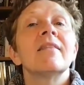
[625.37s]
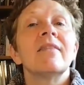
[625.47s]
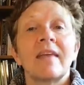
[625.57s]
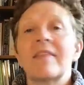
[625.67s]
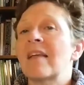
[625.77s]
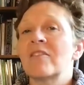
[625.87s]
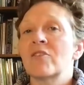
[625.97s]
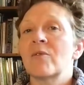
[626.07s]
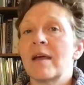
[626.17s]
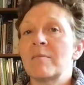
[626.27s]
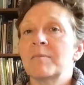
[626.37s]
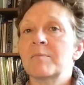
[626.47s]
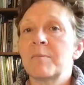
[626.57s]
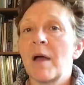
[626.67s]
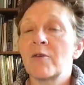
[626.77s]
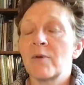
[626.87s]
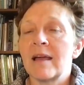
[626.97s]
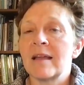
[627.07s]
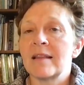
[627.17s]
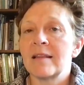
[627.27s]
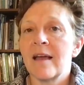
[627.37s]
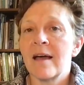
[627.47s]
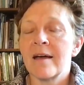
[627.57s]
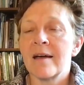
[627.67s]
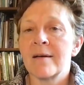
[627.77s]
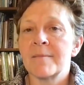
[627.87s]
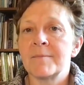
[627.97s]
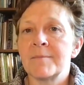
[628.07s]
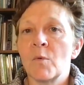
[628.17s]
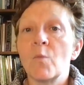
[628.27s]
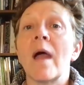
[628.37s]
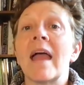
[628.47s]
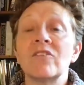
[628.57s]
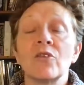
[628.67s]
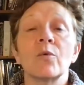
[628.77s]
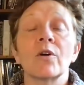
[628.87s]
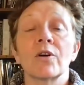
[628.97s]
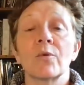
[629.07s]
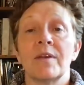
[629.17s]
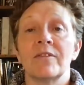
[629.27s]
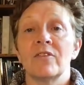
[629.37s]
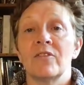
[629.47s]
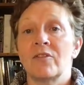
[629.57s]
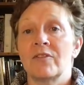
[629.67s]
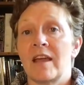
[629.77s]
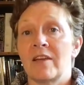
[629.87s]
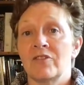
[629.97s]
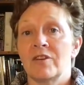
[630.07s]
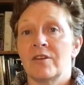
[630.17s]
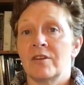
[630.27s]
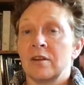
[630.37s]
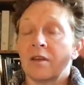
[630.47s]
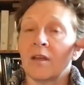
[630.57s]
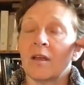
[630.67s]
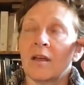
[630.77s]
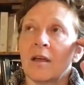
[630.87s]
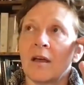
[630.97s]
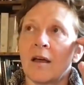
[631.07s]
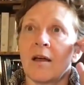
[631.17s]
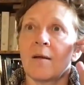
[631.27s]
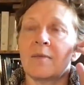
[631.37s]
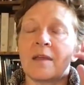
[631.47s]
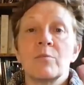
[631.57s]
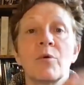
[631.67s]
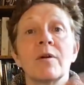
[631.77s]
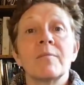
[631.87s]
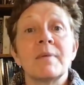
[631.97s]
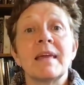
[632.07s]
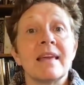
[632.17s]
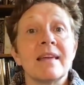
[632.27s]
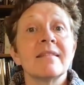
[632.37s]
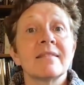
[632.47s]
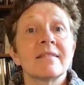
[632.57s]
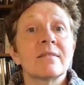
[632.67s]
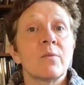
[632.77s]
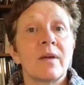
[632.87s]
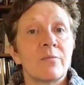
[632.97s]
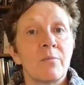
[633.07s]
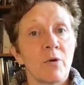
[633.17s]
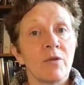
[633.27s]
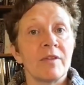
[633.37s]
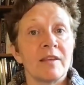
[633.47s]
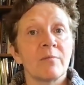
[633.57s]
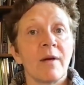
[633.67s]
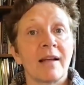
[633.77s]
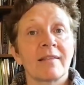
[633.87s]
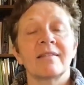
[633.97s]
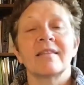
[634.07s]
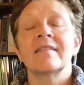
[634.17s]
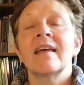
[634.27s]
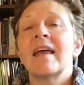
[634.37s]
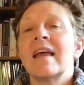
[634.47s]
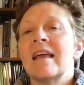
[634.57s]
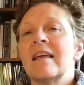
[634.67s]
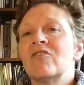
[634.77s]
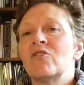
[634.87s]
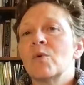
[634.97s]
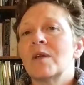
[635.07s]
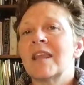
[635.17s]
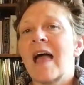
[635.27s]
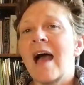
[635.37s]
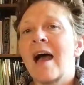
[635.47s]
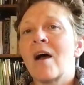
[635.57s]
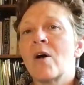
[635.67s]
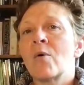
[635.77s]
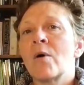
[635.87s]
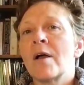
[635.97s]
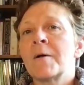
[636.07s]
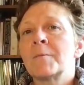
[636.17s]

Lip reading: then that's a great way to work with dissociation. The important piece with both of these practices is to allow